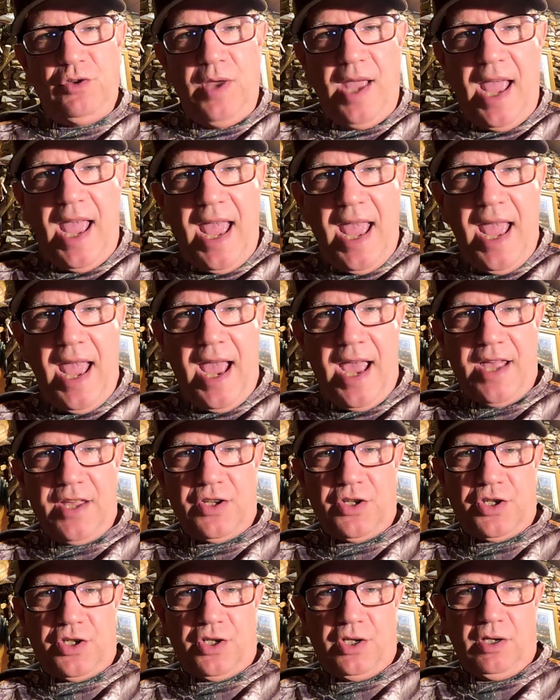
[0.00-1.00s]
to
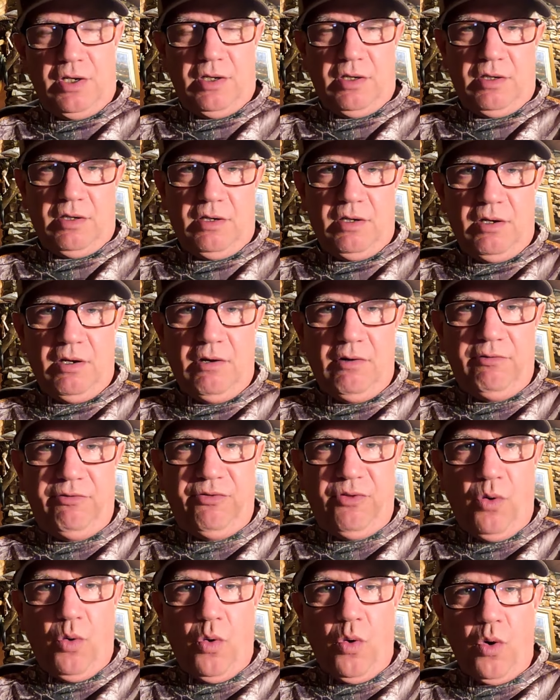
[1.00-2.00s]
ask
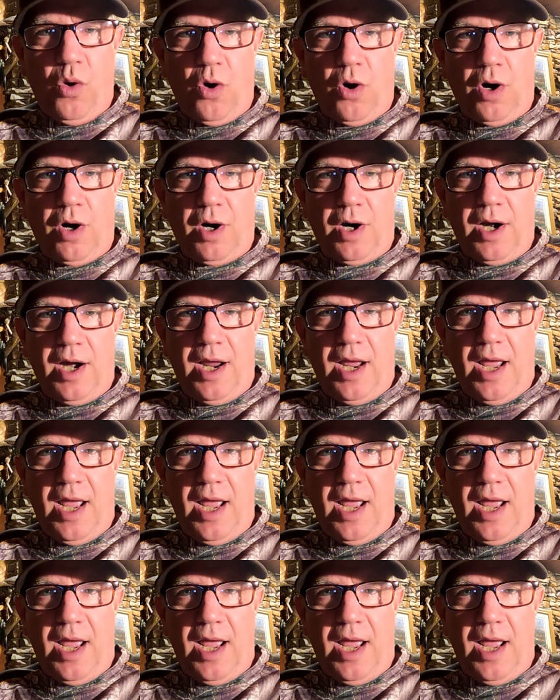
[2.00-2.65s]
for